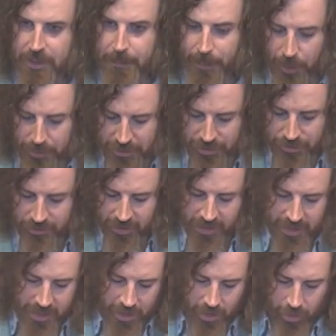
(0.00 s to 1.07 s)
The
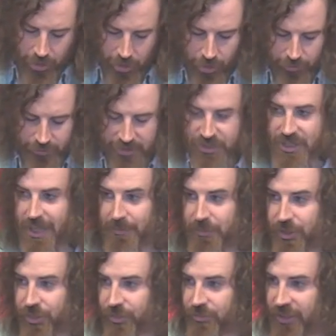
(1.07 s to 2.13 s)
poetry of
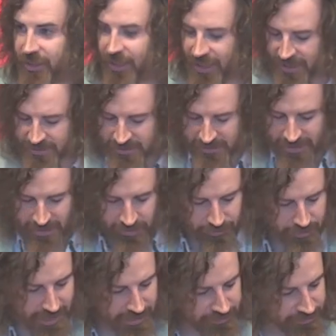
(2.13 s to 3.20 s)
chapter 3, as
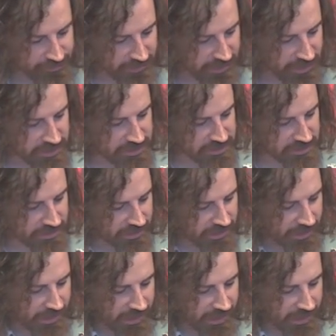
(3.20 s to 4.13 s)
Adele read first,